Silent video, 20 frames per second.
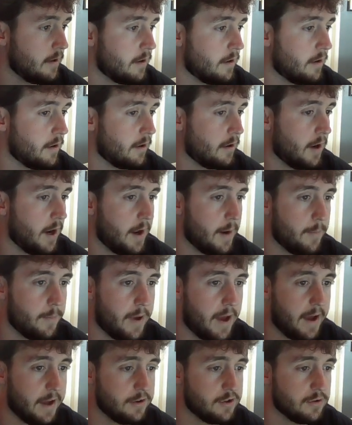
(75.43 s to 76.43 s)
Alright,
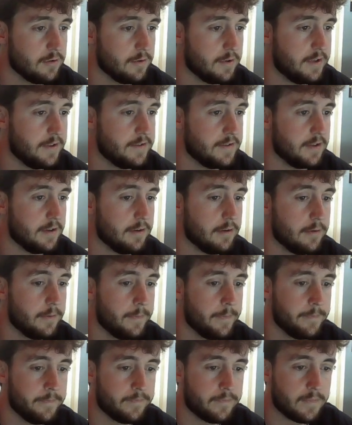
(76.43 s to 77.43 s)
Pachirisu.
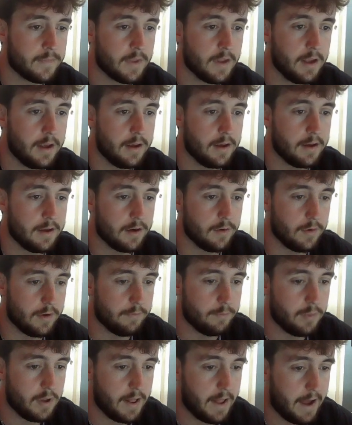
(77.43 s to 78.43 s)
Here we
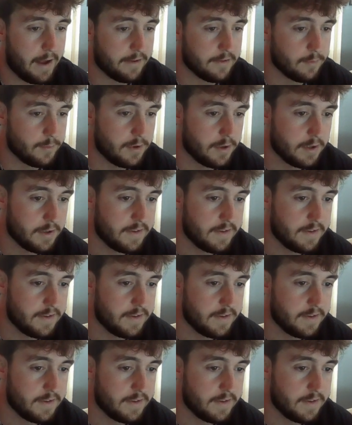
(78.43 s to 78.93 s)
have Plasma,